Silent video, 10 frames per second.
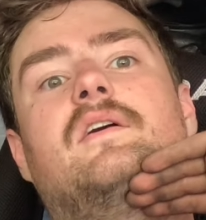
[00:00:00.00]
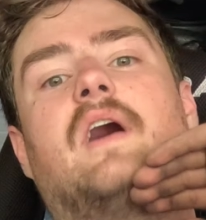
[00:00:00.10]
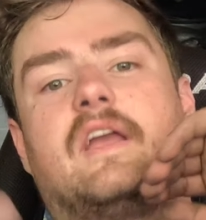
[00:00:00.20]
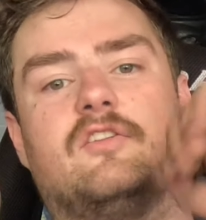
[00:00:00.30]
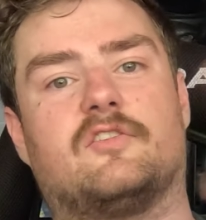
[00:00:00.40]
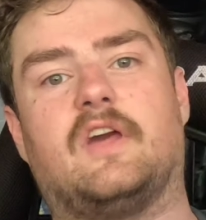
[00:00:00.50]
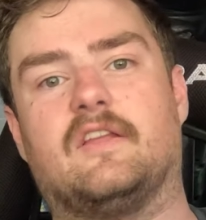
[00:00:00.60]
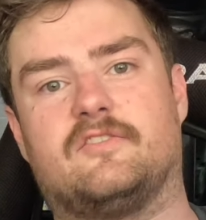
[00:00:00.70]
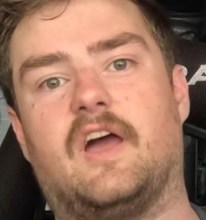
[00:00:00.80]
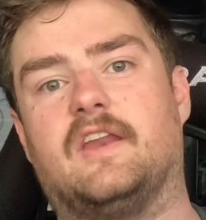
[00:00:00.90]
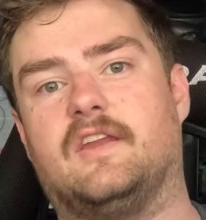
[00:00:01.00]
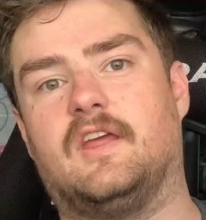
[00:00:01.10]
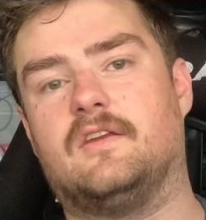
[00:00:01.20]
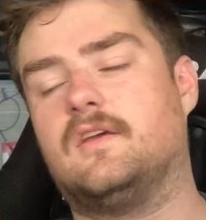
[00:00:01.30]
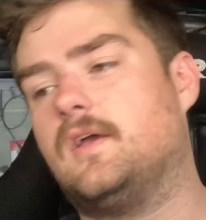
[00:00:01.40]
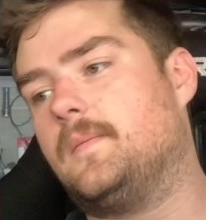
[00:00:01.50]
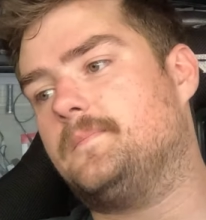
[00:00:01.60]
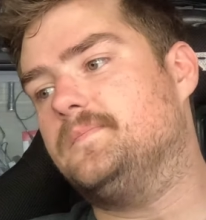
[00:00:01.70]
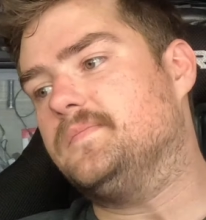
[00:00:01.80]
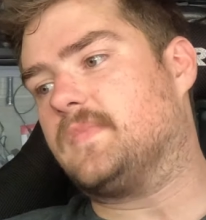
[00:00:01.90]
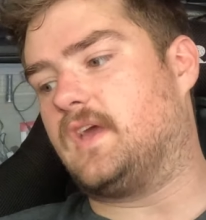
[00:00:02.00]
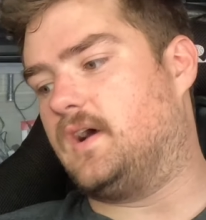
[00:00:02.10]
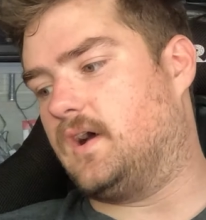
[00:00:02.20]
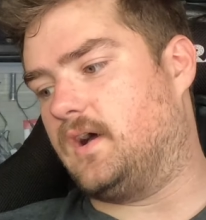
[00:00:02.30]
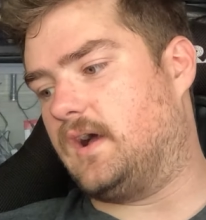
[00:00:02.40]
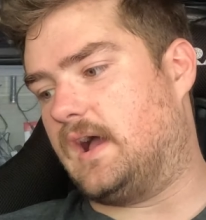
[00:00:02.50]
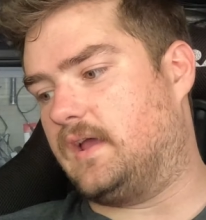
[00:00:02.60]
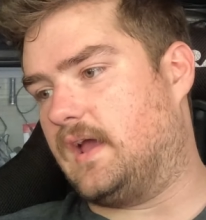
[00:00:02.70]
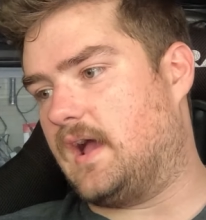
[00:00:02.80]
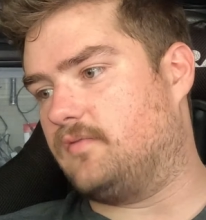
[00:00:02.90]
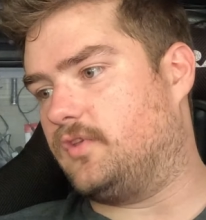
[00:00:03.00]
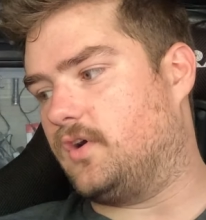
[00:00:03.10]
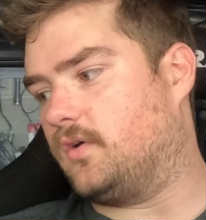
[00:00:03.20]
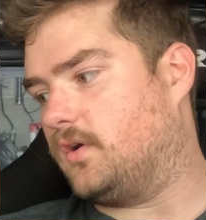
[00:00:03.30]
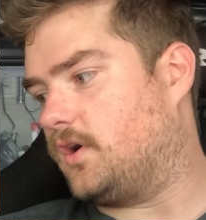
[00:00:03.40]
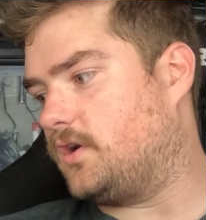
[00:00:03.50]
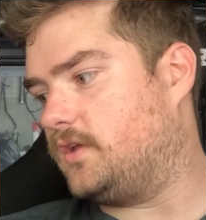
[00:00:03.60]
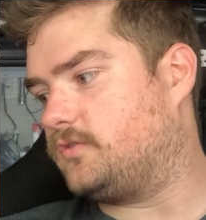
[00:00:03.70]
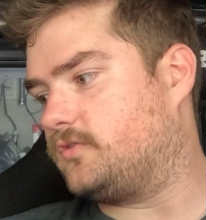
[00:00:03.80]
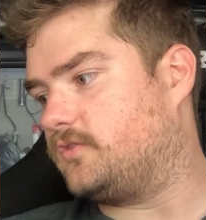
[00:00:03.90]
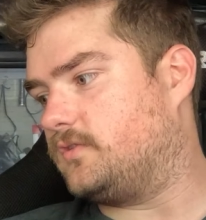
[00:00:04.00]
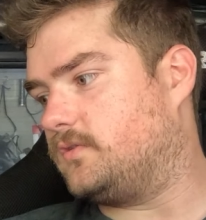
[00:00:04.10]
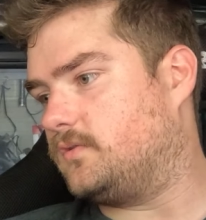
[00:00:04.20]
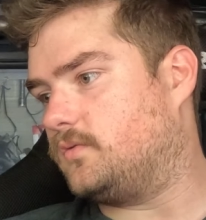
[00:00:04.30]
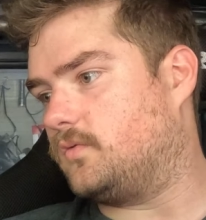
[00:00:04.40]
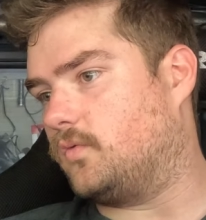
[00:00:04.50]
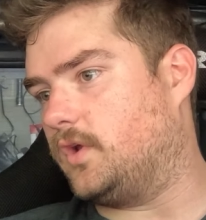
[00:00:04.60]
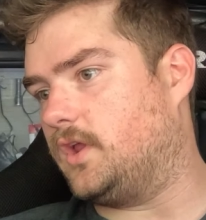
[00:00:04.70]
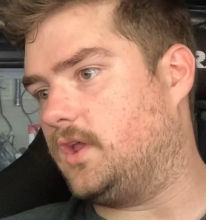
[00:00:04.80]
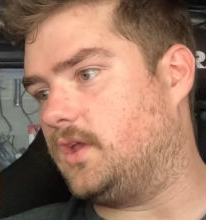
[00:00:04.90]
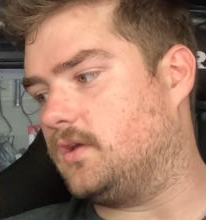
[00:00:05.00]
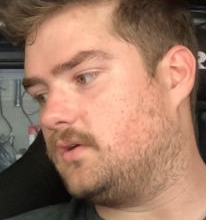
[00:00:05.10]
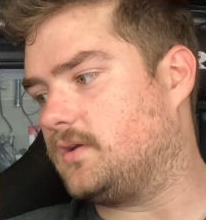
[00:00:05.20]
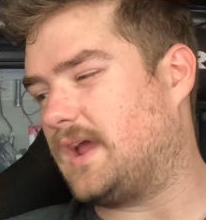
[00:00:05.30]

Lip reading: I could just kind of slide it in. I have the harness rerouted